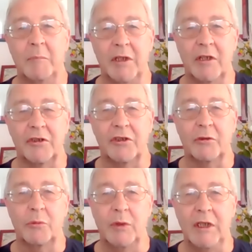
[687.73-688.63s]
because
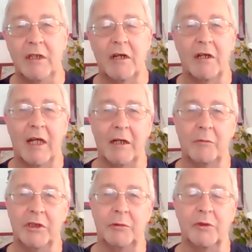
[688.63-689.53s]
the Uyghur
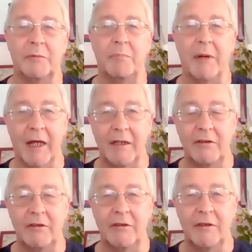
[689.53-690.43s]
language was
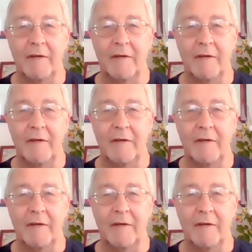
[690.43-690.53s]
banned.